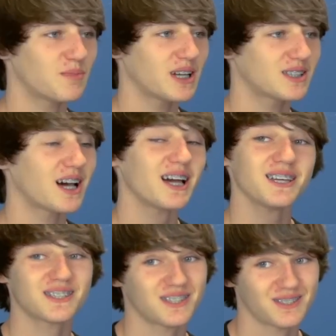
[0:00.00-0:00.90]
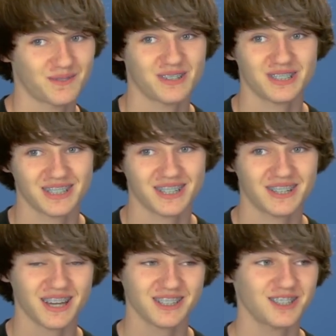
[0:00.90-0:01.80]
Mike Tyson's Punch Out,
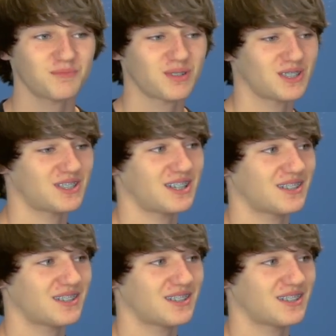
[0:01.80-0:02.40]
not just Punch Out.